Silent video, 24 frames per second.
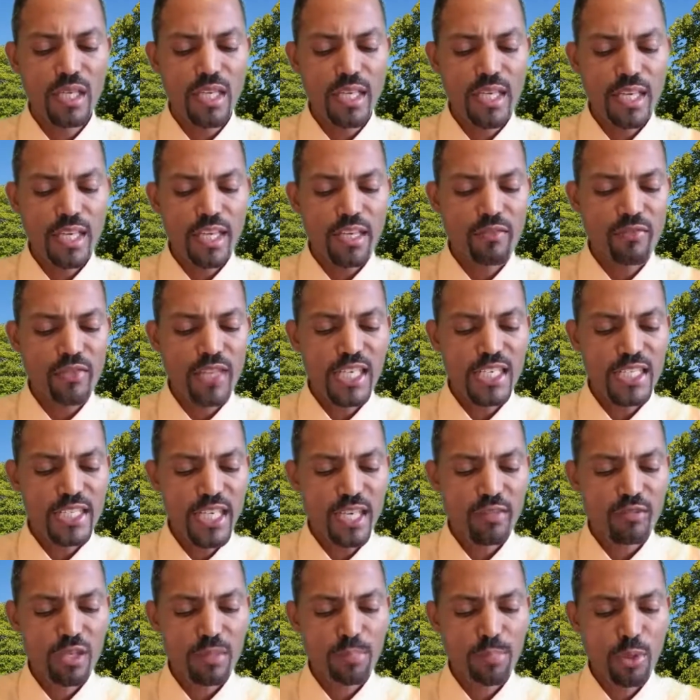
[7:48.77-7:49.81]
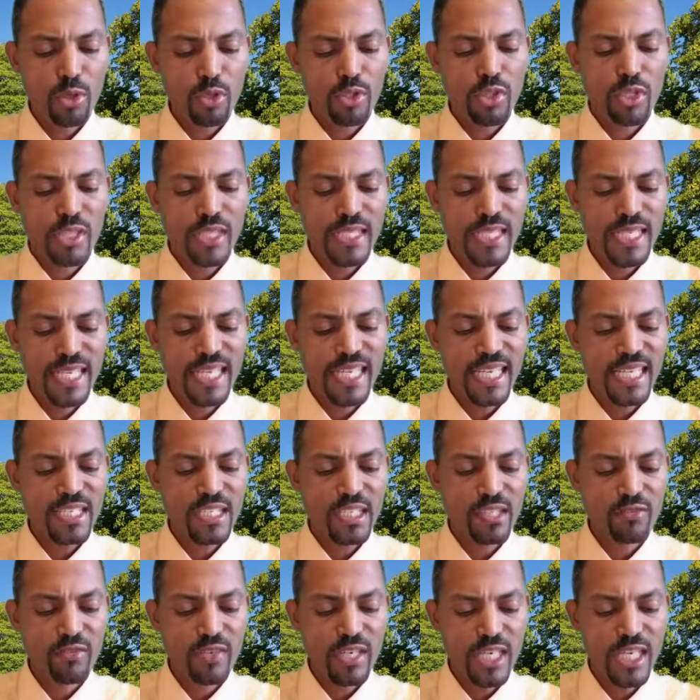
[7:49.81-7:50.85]
If the devil puts
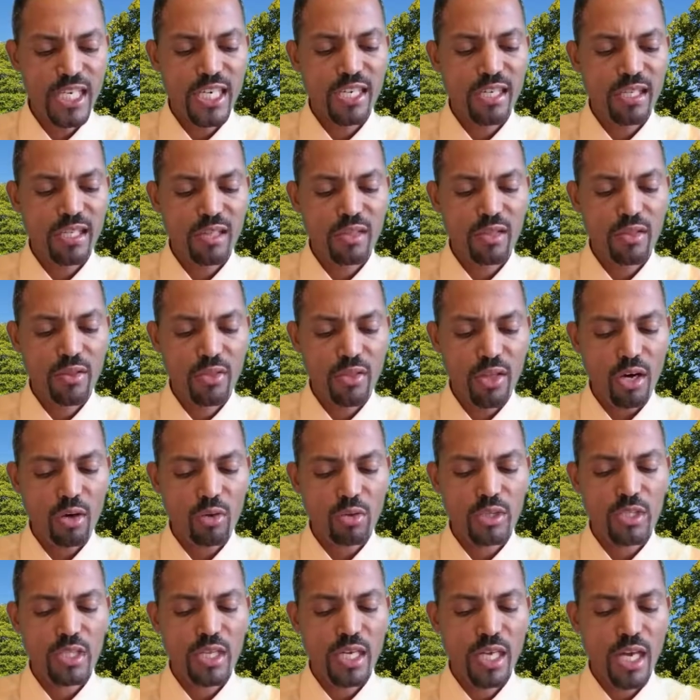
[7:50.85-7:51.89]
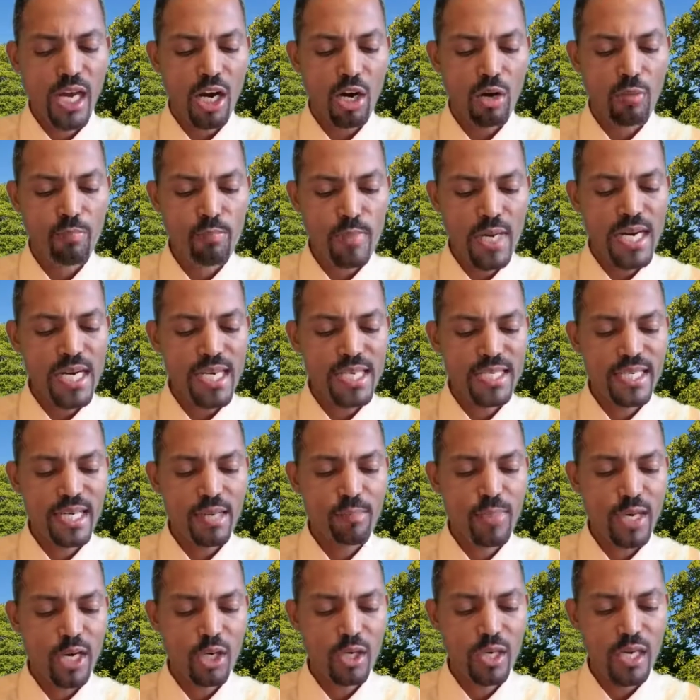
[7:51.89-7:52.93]
negative critical thought in our mind
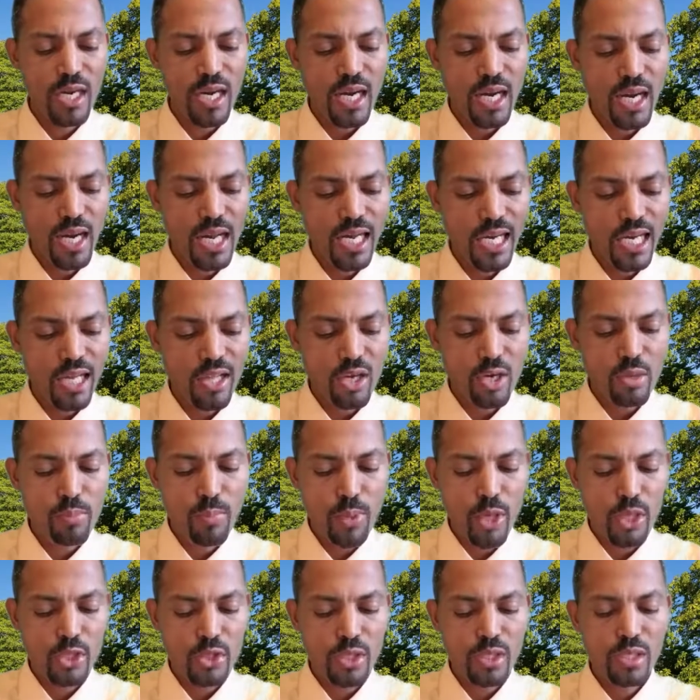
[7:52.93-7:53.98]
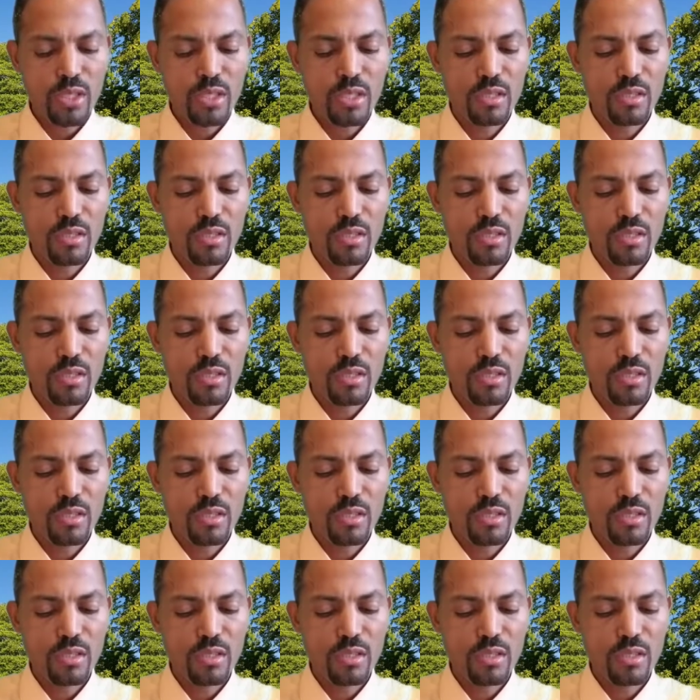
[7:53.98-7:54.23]
about another person,